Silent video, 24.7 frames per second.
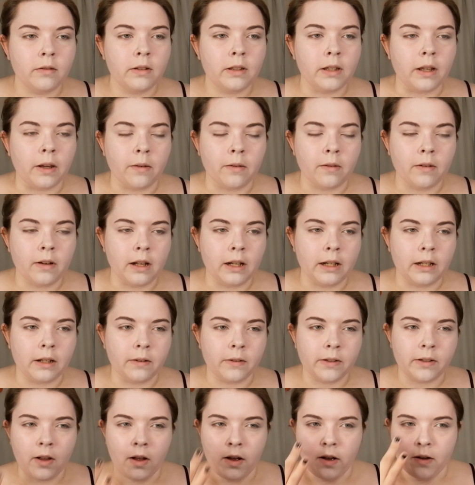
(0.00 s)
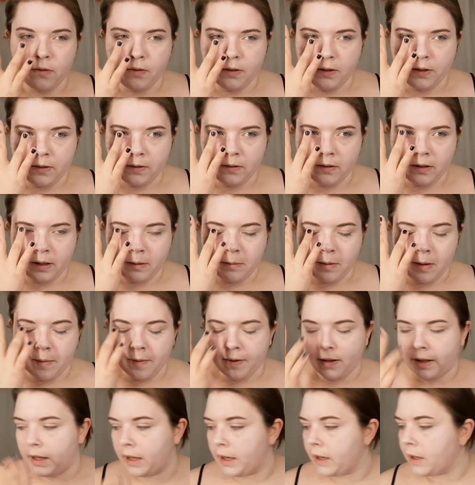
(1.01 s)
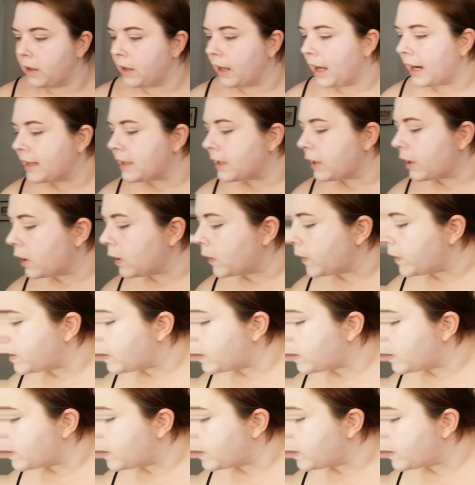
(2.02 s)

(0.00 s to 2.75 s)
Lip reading: and then I'll start with like maybe like a lighter colour